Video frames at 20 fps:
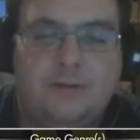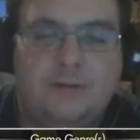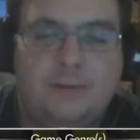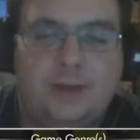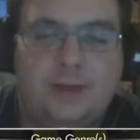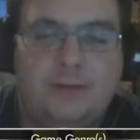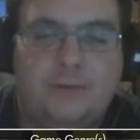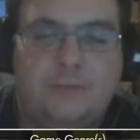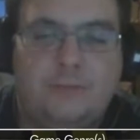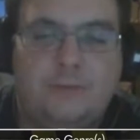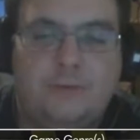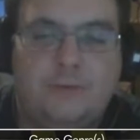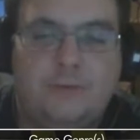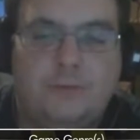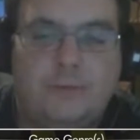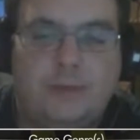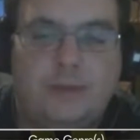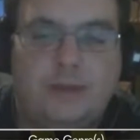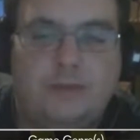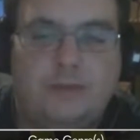Because why
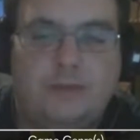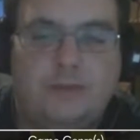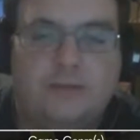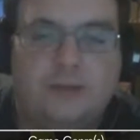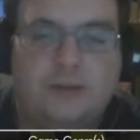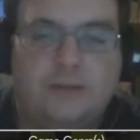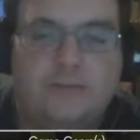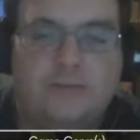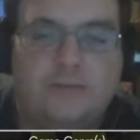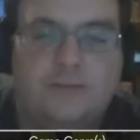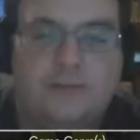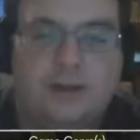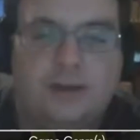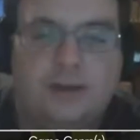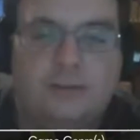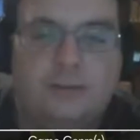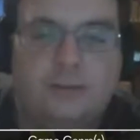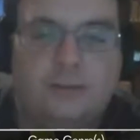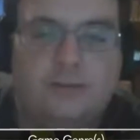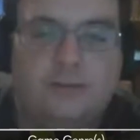wouldn't you make yourself
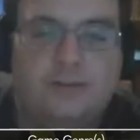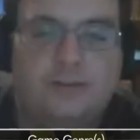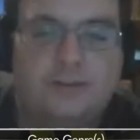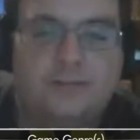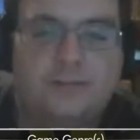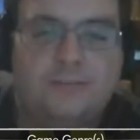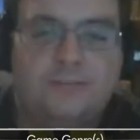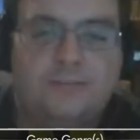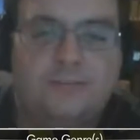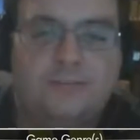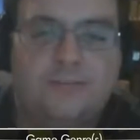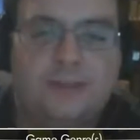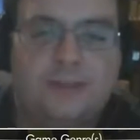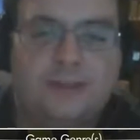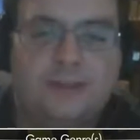the final boss?